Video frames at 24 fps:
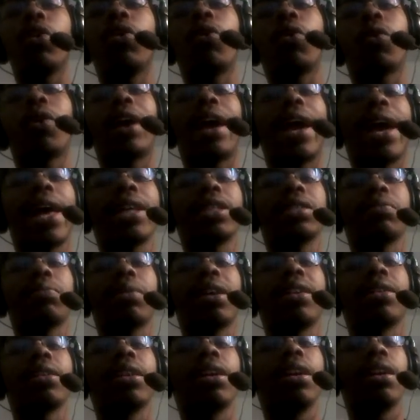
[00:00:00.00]
horror
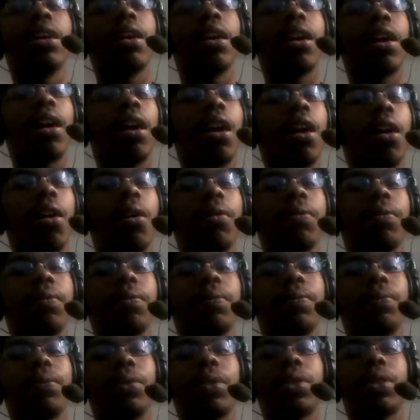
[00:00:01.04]
aspect
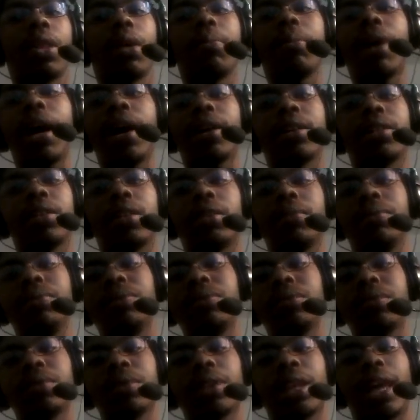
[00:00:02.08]
of the manga.
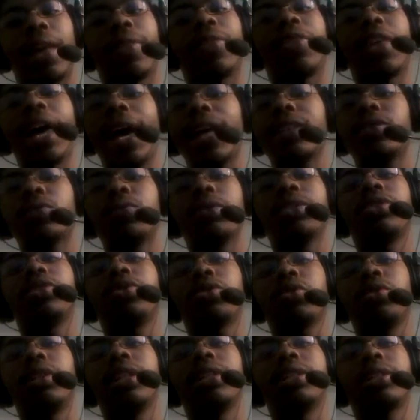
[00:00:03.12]
And that's what's
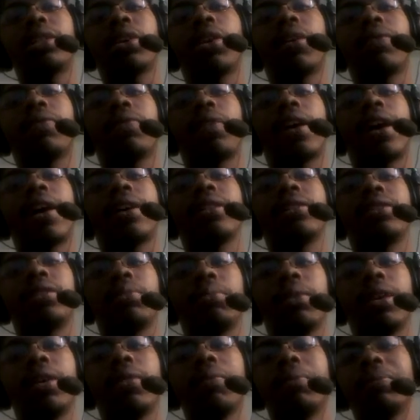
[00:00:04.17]
truly terrifying to
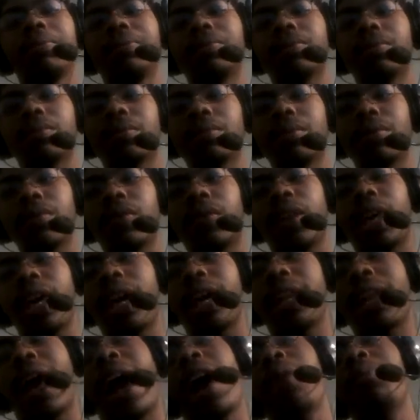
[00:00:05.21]
me.
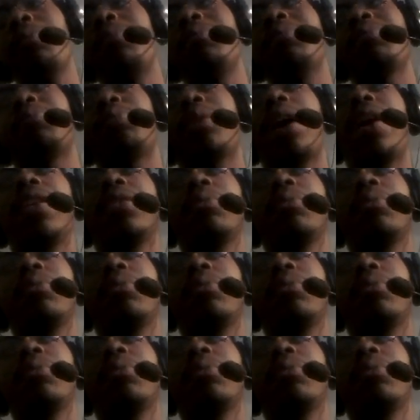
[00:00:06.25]
And I'll probably